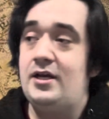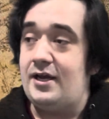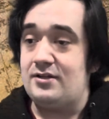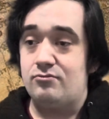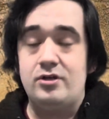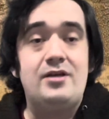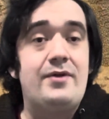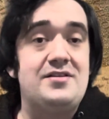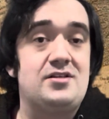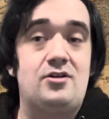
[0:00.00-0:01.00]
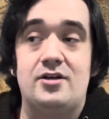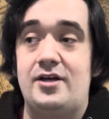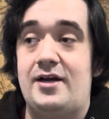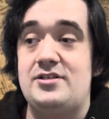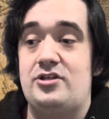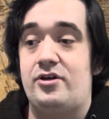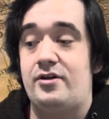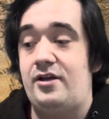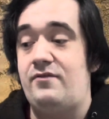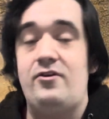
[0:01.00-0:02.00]
It really means a lot, guys.
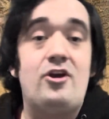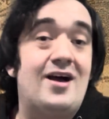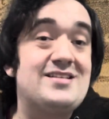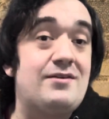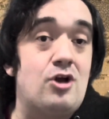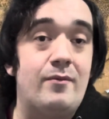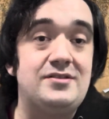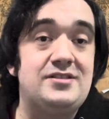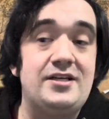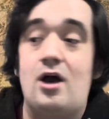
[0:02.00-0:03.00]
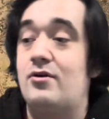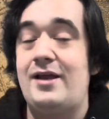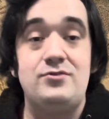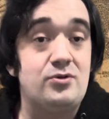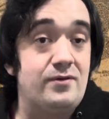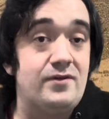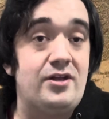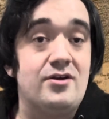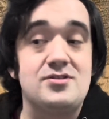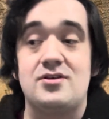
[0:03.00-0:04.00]
If you guys keep commenting, I'll keep doing
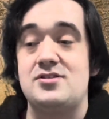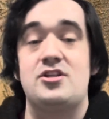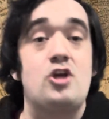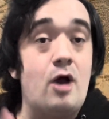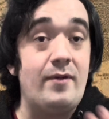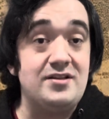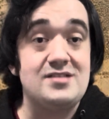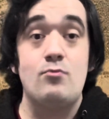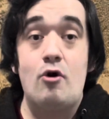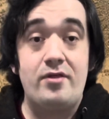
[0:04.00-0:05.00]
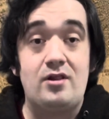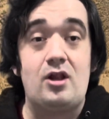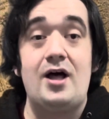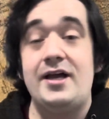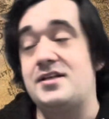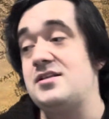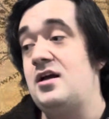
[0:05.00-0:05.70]
videos, because the comments more than the likes